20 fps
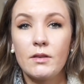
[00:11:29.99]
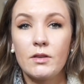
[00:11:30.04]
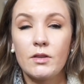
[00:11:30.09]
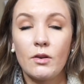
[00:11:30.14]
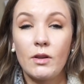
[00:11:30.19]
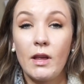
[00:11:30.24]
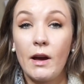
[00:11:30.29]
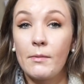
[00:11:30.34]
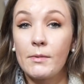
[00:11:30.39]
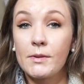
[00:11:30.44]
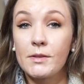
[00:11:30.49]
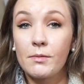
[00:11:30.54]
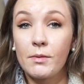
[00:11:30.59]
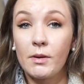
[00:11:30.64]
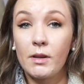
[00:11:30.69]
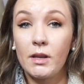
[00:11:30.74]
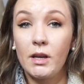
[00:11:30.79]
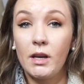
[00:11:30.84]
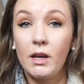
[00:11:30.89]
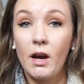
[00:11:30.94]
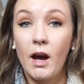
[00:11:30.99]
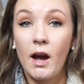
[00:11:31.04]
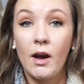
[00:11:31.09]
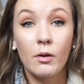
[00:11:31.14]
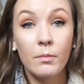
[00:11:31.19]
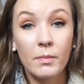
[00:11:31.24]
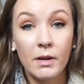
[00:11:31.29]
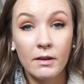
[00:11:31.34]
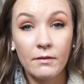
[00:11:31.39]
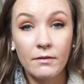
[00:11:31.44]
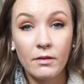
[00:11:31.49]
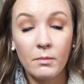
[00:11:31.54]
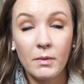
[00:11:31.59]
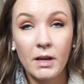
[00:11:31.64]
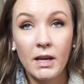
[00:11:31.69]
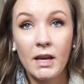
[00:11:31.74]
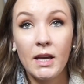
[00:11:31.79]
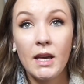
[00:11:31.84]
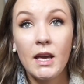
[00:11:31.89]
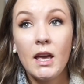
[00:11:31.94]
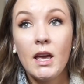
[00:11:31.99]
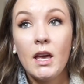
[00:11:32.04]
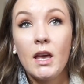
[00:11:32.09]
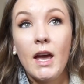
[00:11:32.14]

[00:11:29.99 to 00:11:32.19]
So that was really eye-opening for me.